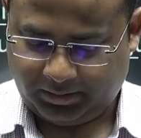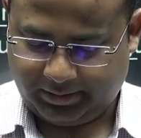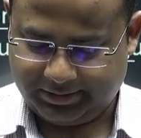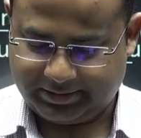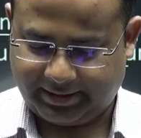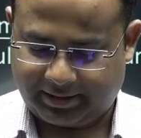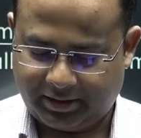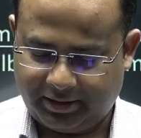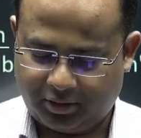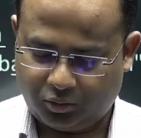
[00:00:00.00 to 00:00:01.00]
Is that
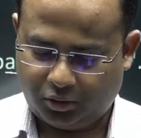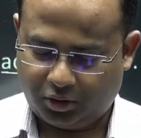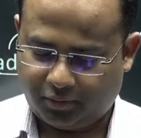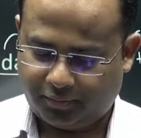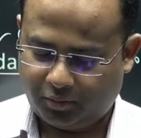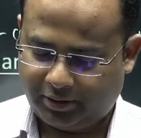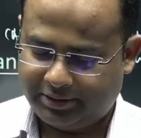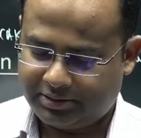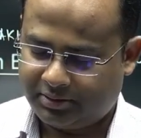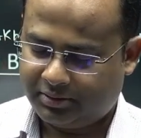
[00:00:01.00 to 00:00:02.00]
clear to all of you
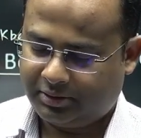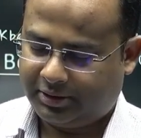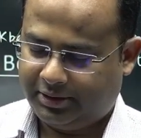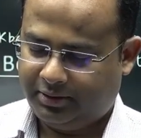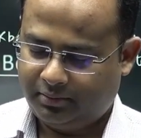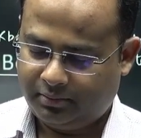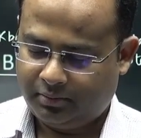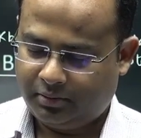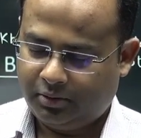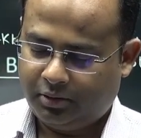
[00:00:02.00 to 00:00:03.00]
guys? Then
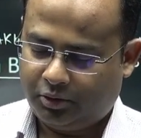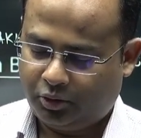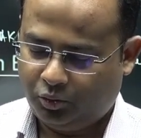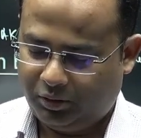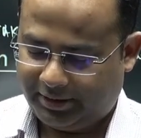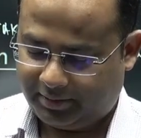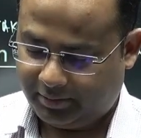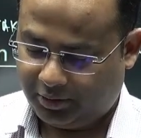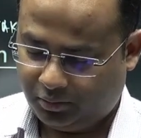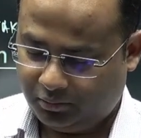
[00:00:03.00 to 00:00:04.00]
do let
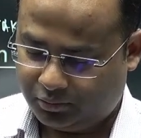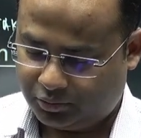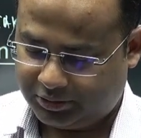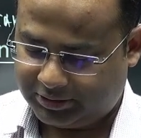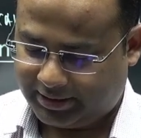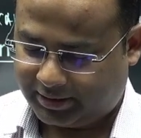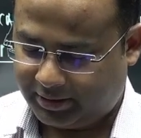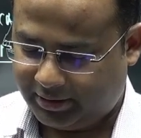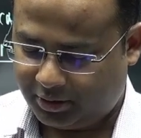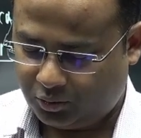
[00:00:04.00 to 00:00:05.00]
me know. So is that
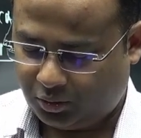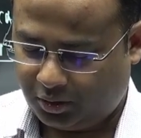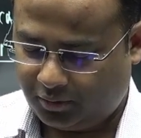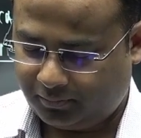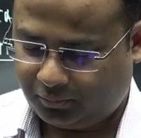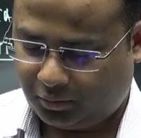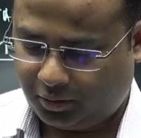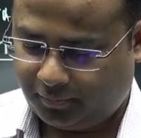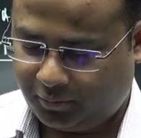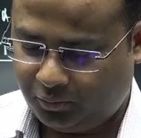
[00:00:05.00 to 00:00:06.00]
clear to all
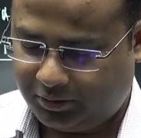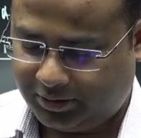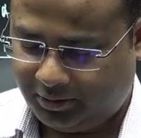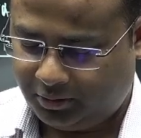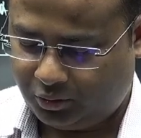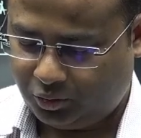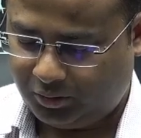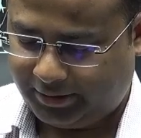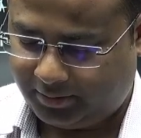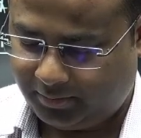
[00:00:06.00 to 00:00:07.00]
of you? Then do
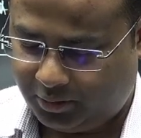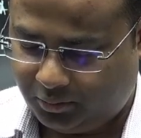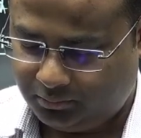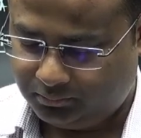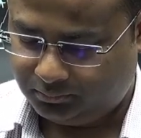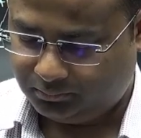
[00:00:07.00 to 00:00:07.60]
let me know.